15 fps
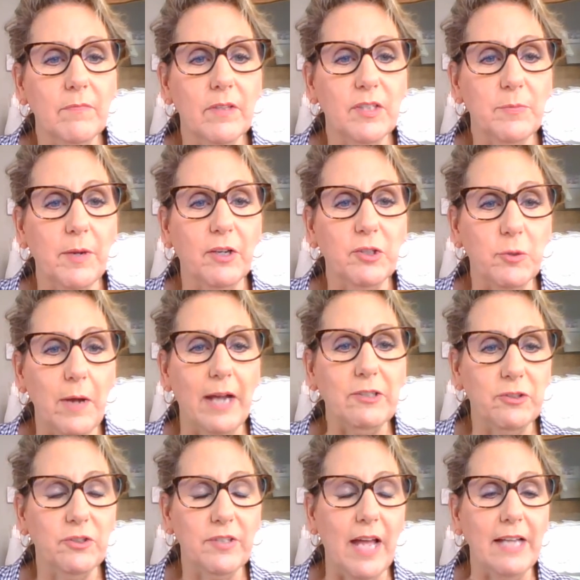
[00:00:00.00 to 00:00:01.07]
spiritual
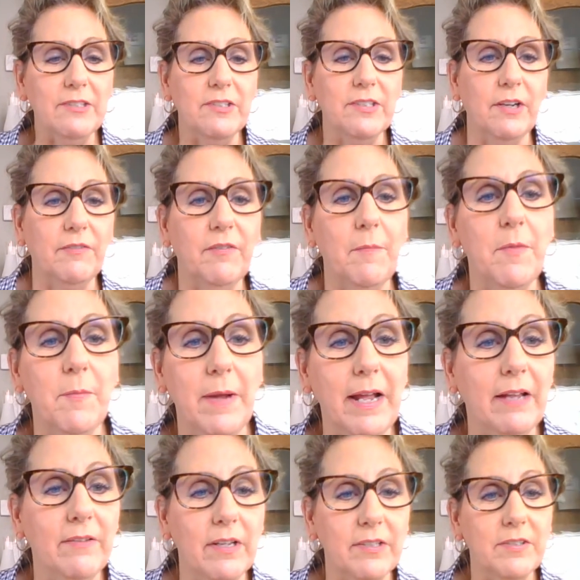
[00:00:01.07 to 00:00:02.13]
exercises are from the
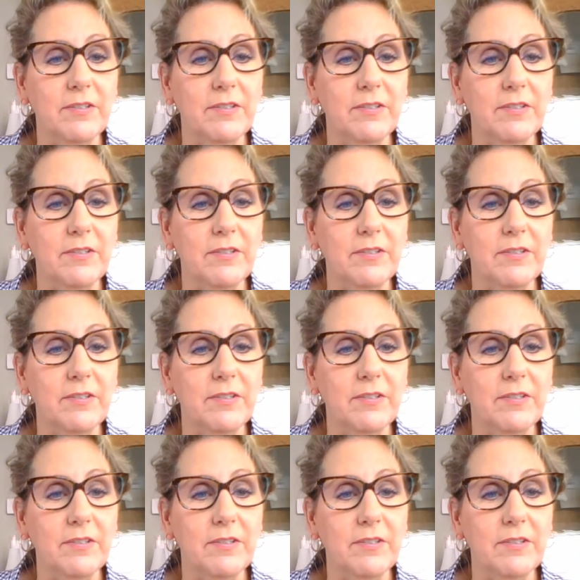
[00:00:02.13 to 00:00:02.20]
man that